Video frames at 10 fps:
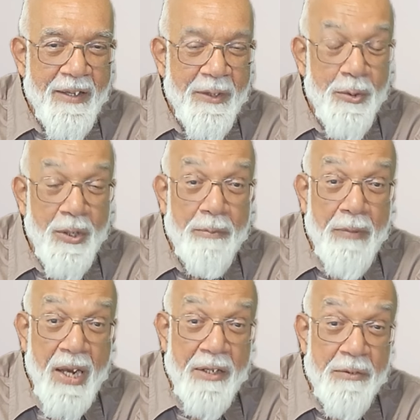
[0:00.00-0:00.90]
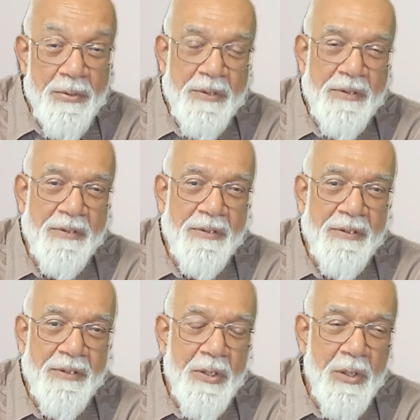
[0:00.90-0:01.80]
You are mindful
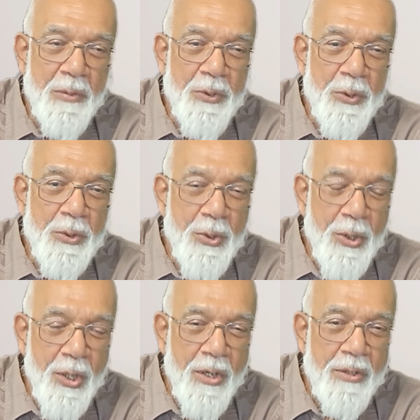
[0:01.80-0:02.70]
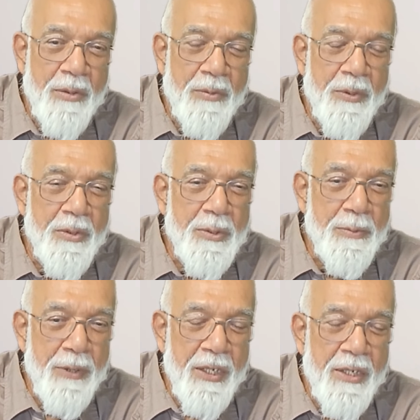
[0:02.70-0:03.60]
of your thought, of your
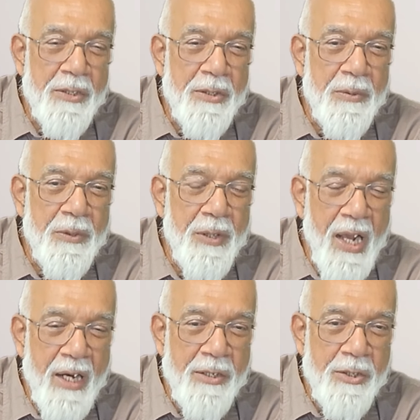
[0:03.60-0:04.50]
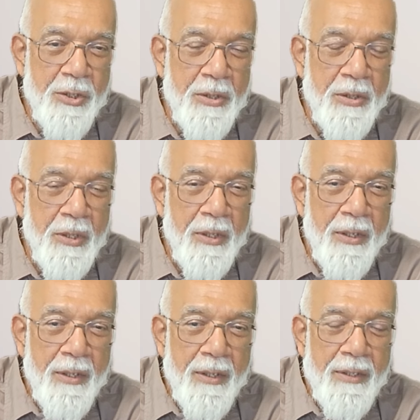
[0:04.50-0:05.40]
speech, of your action,
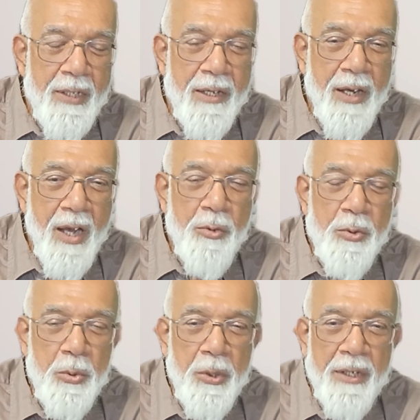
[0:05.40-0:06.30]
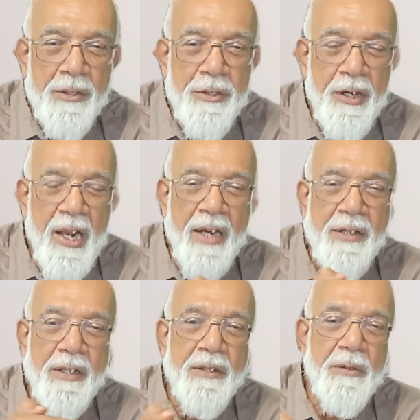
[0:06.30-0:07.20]
that how you
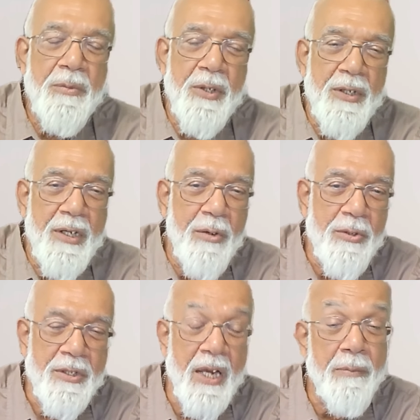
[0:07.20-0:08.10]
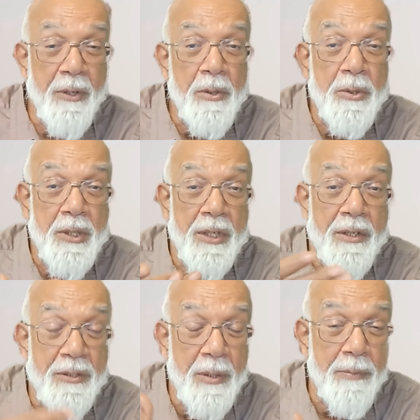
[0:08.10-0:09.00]
interact in the world outside, because
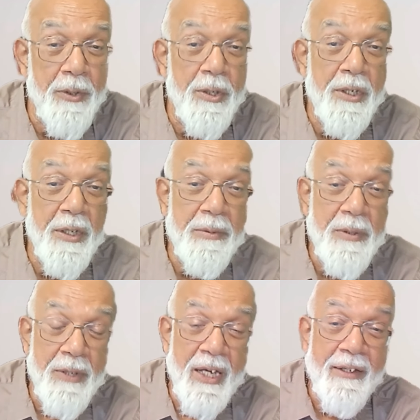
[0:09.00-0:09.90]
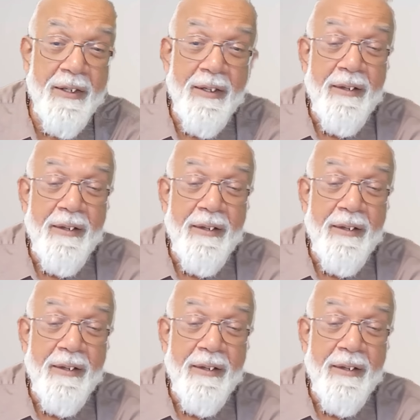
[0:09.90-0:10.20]
it is the purity of the mind